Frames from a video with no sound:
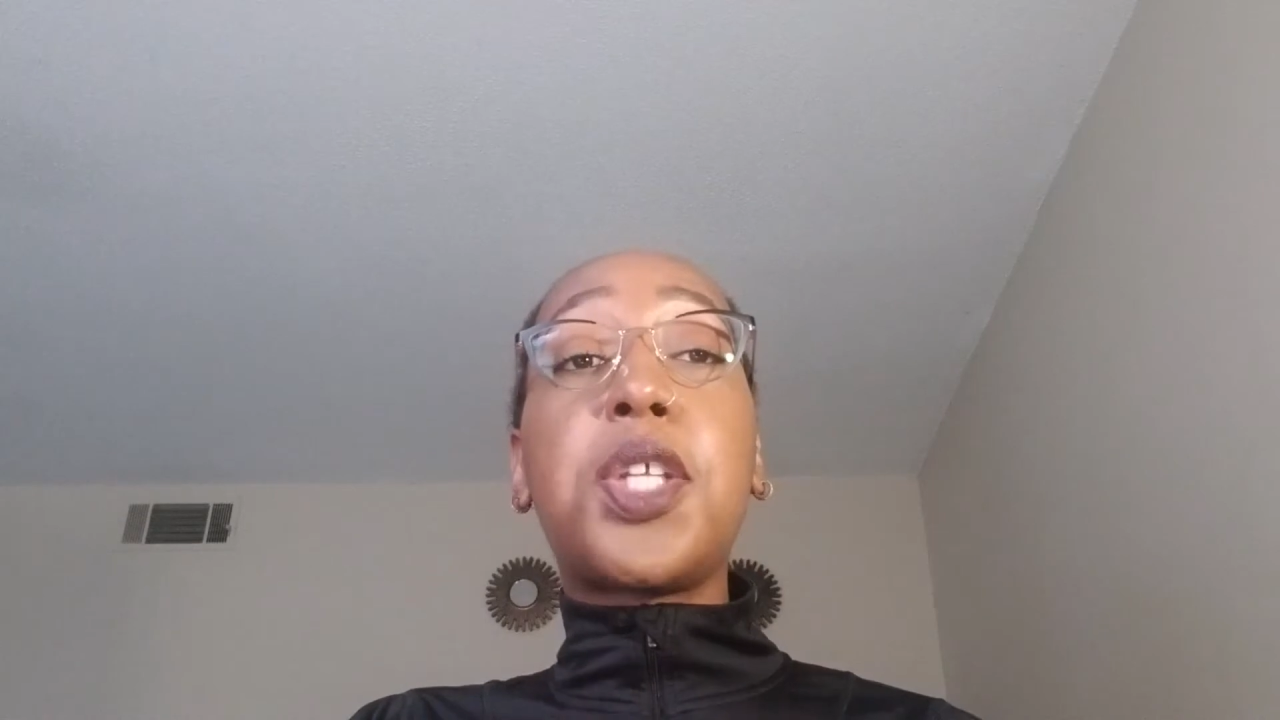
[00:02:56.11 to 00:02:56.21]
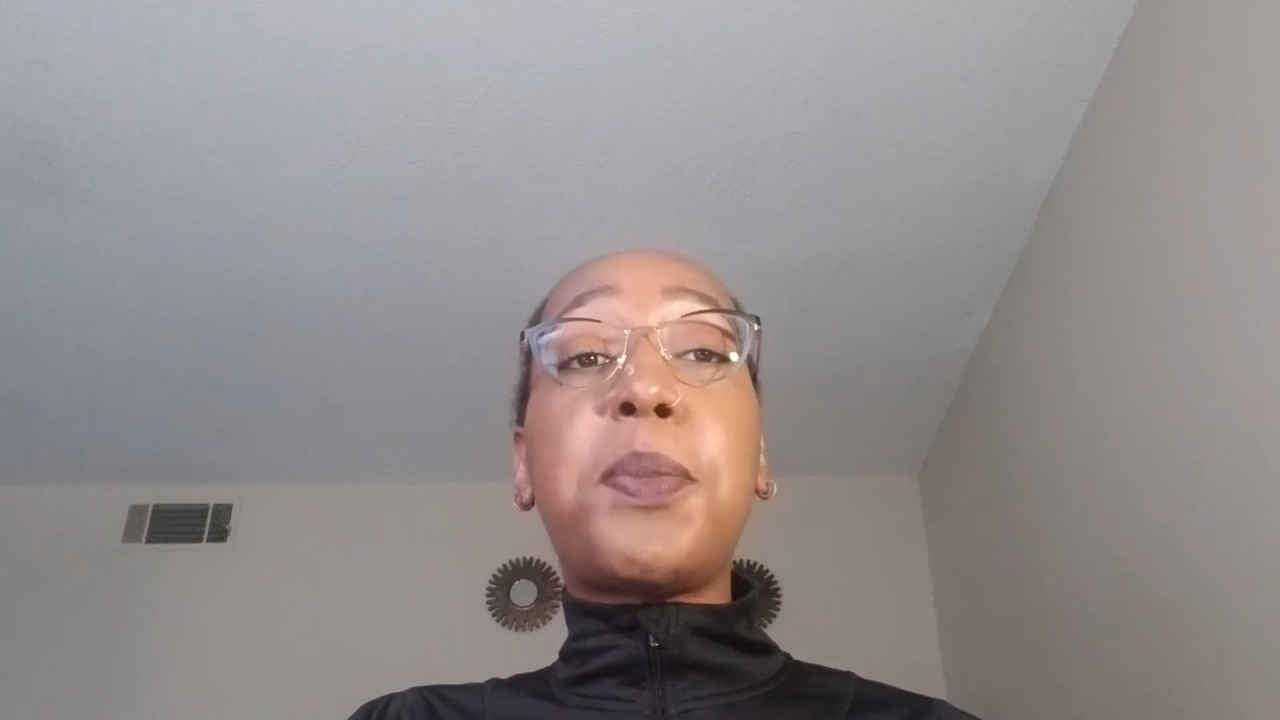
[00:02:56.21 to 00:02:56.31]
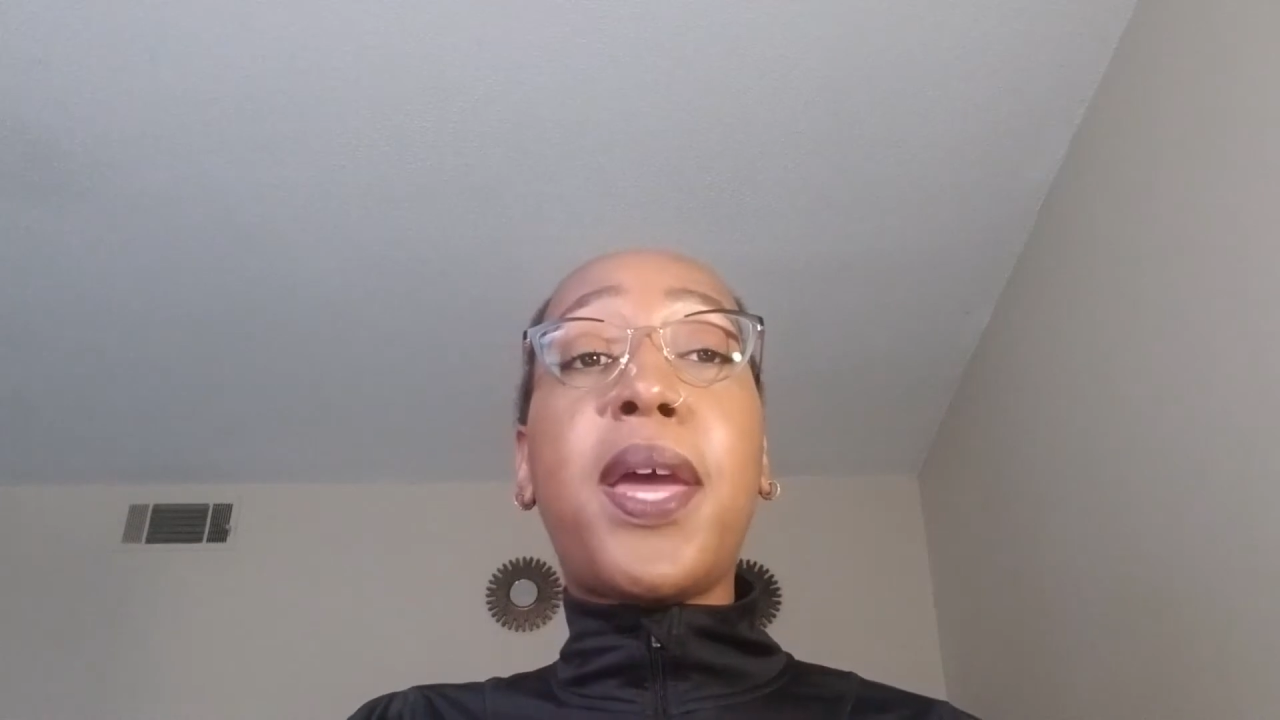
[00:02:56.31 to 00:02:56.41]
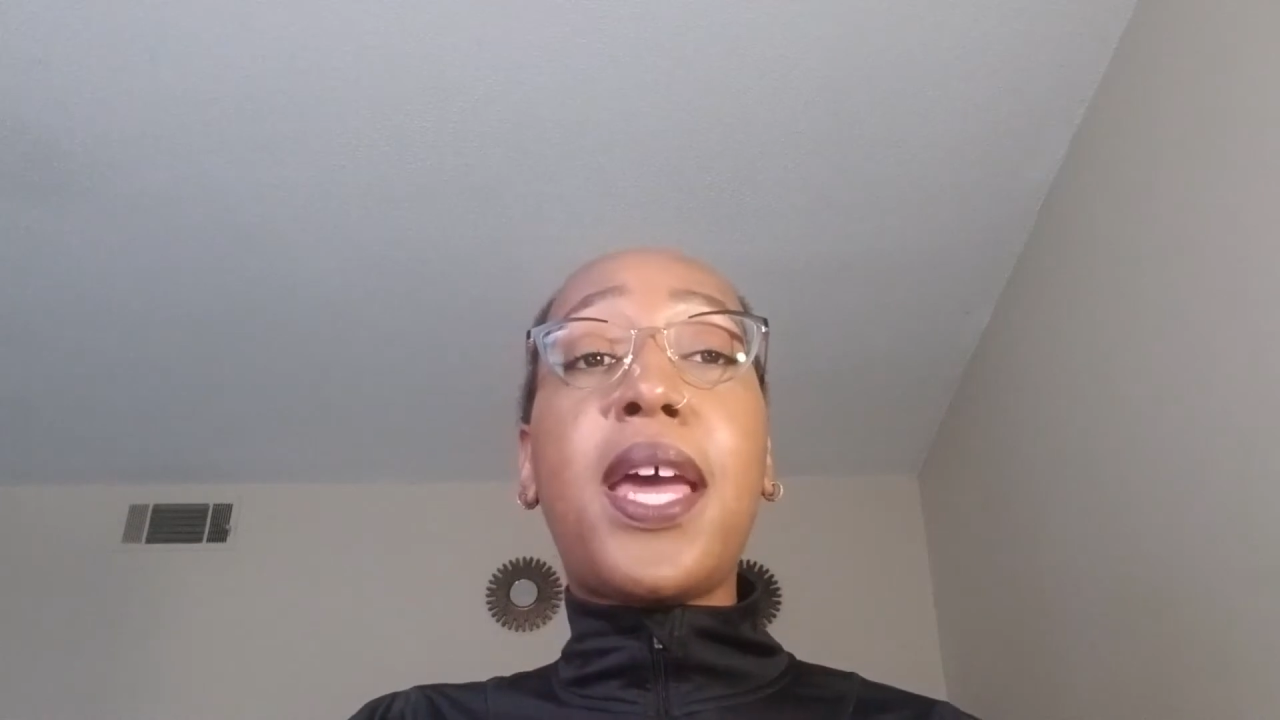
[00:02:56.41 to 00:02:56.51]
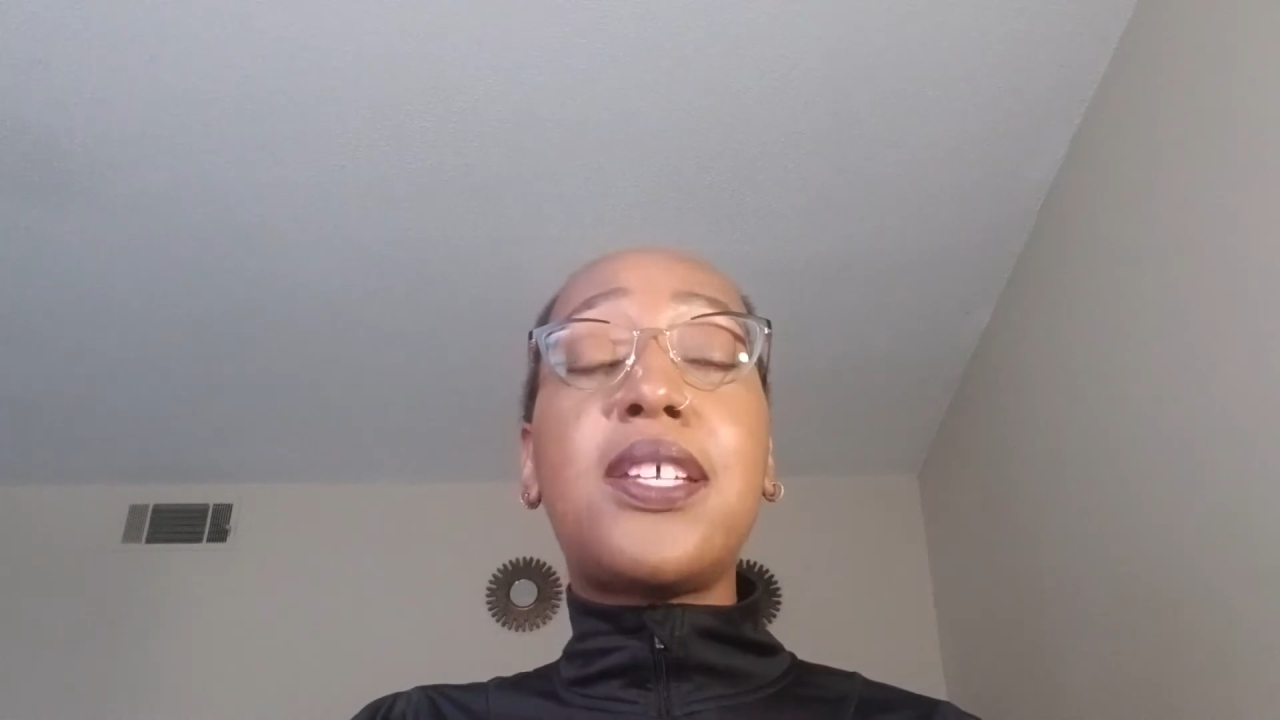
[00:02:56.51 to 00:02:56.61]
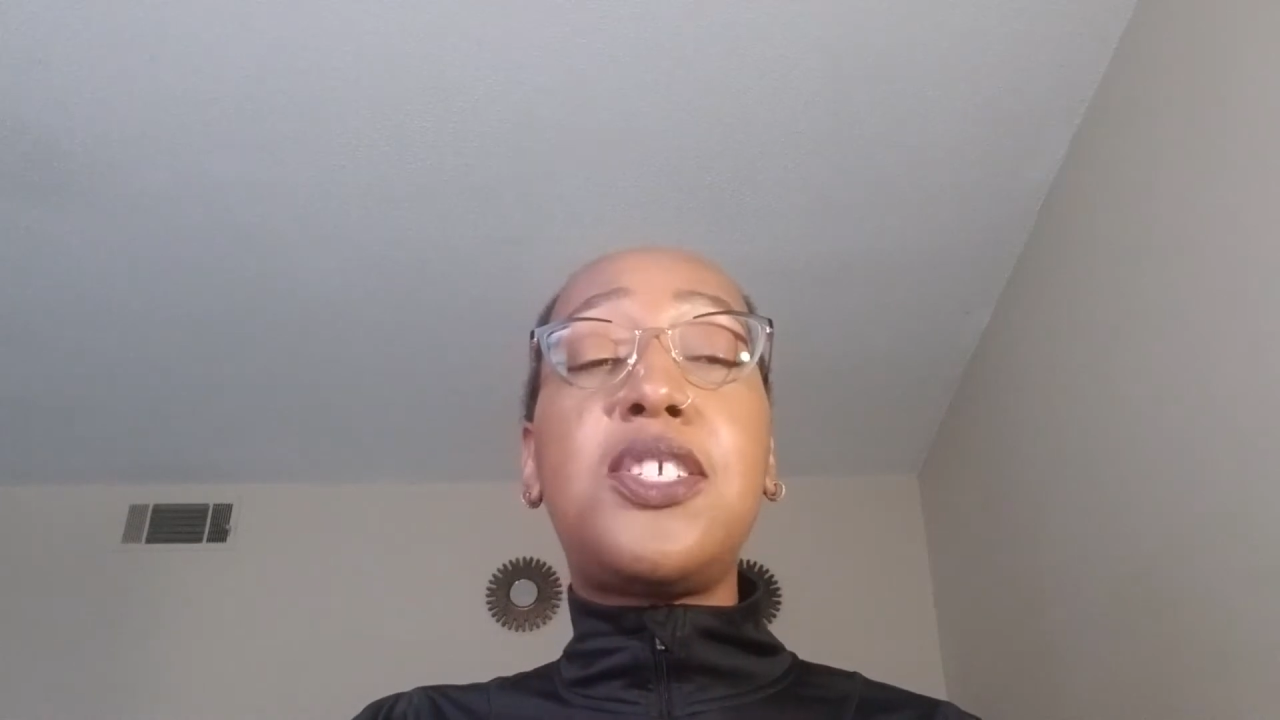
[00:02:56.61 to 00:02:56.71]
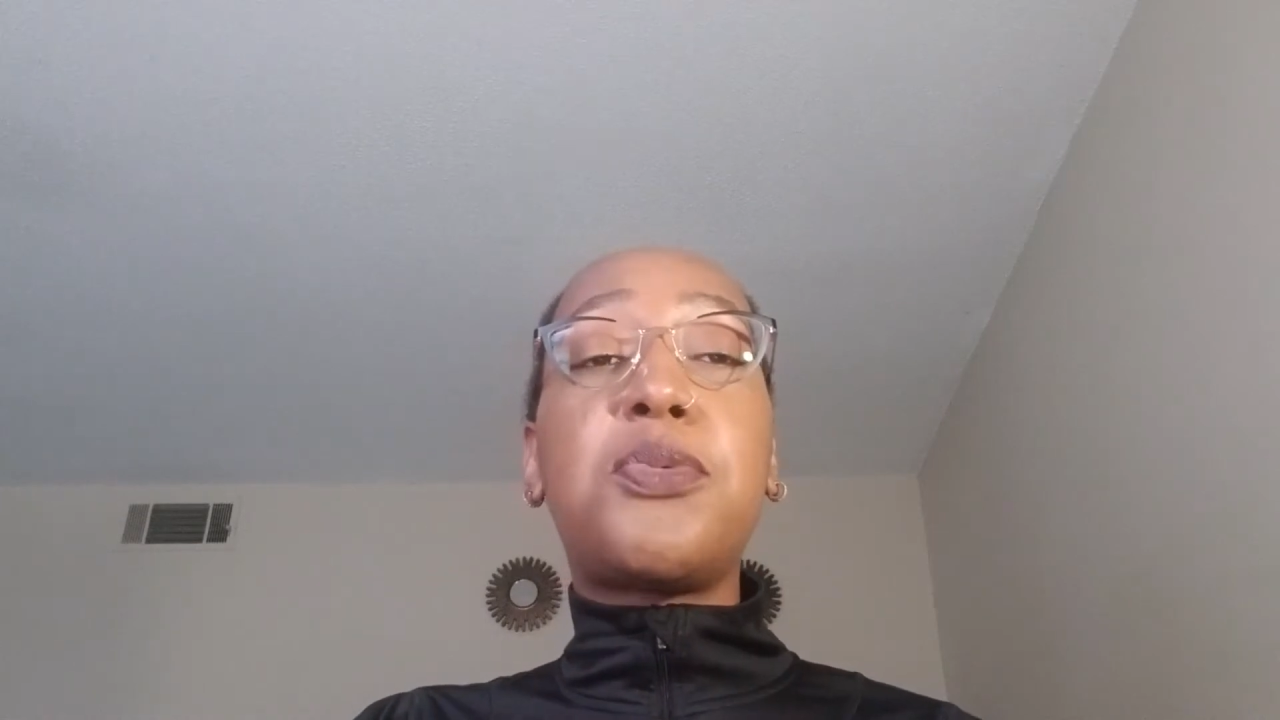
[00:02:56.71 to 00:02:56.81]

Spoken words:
the past due